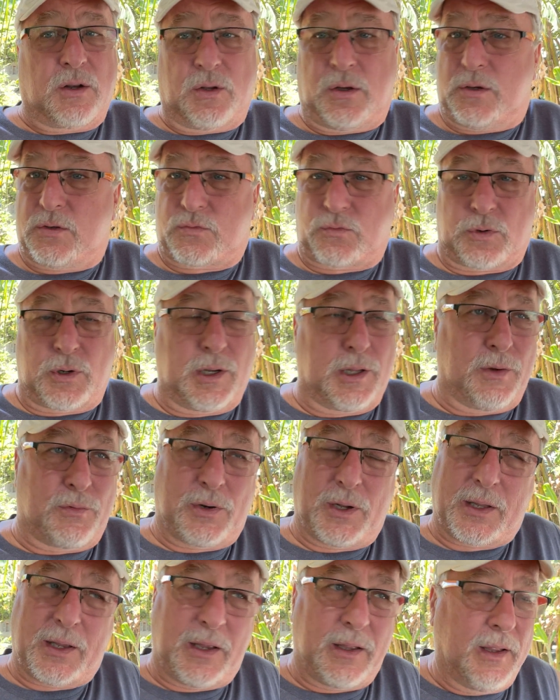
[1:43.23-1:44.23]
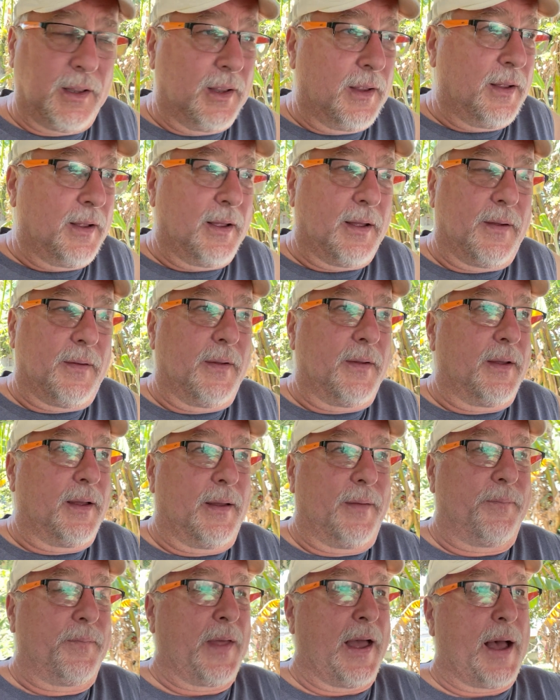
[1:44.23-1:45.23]
I was really
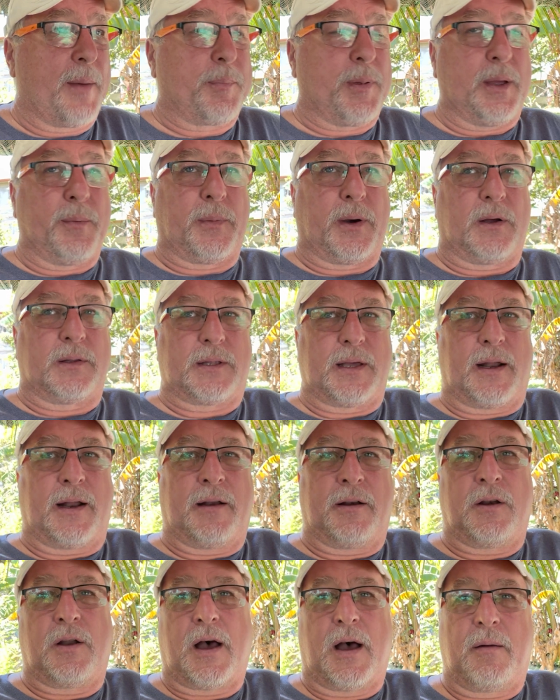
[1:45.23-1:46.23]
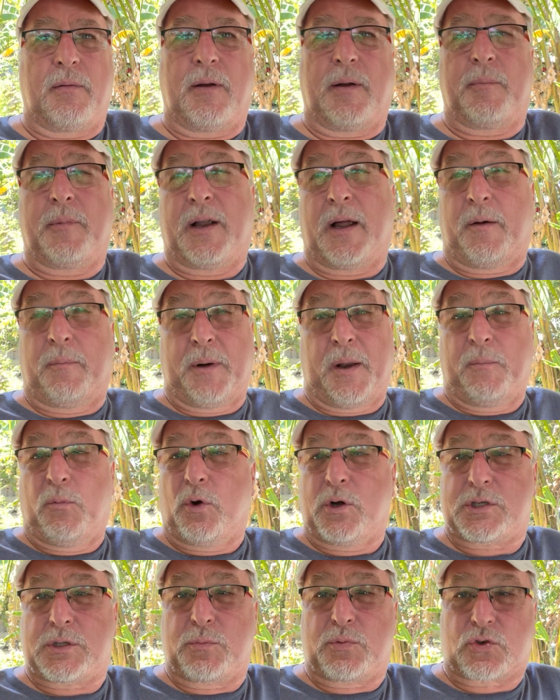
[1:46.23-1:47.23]
happy about that. I don't know how many more
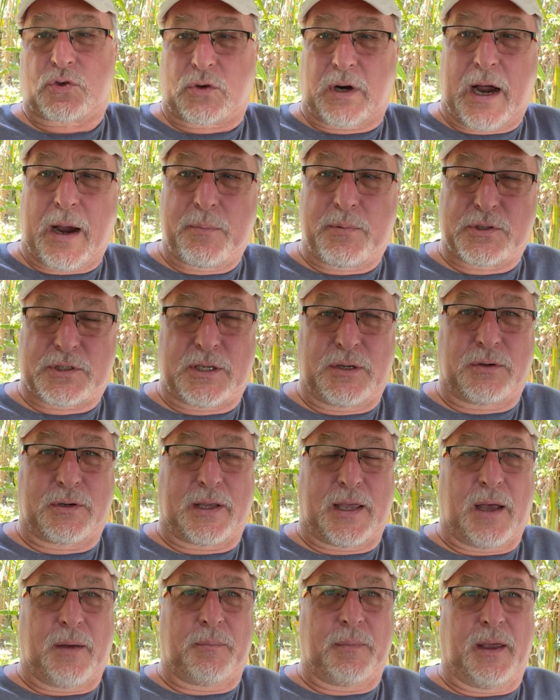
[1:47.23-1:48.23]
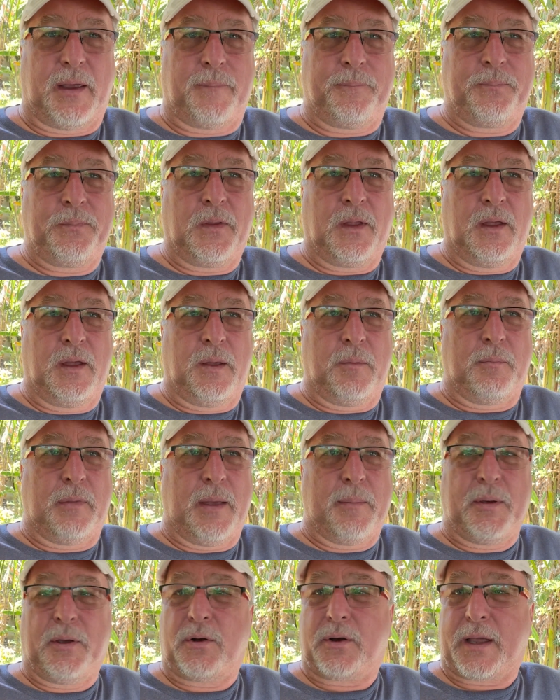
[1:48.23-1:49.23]
subscribers it'll get me.
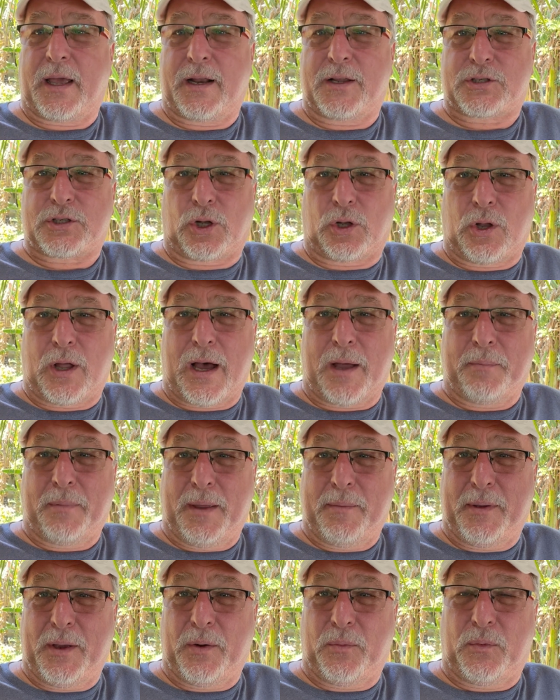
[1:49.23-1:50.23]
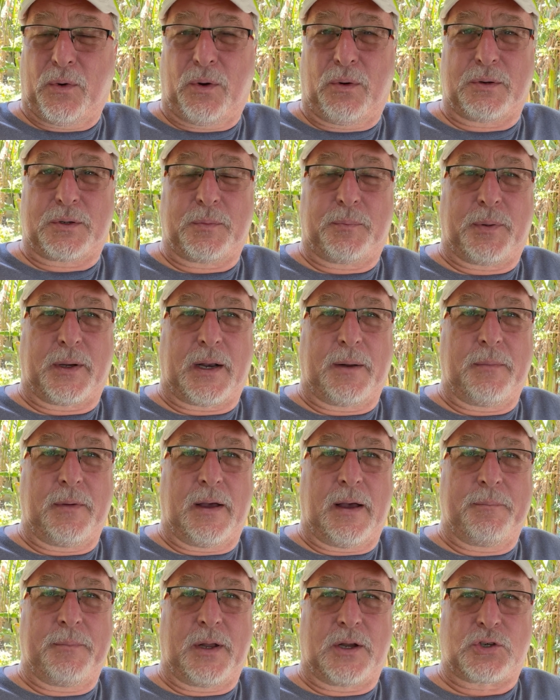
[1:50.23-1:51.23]
Maybe it'll get us a lot, maybe it won't, but
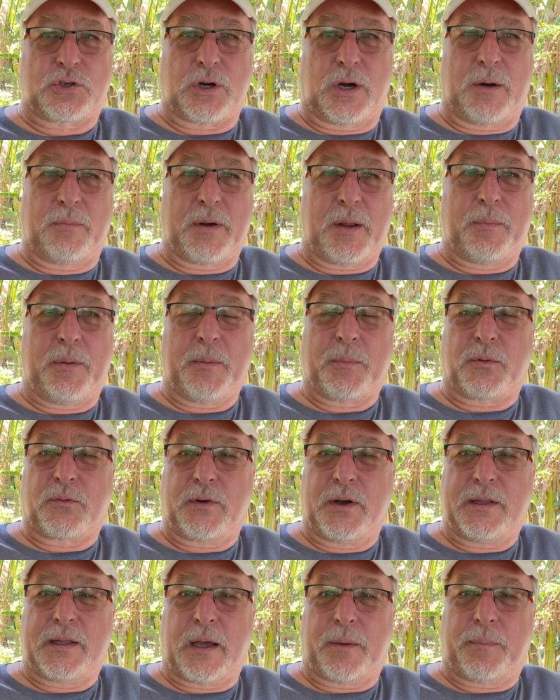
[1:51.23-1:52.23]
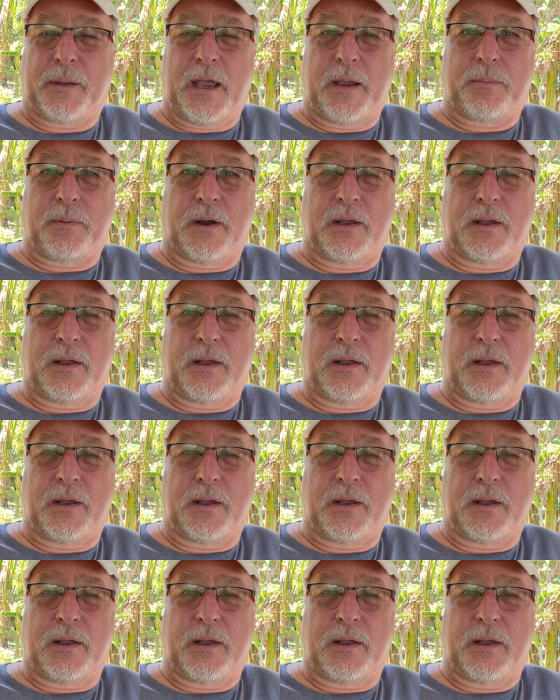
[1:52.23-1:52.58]
I'm not sure how many people read that paper.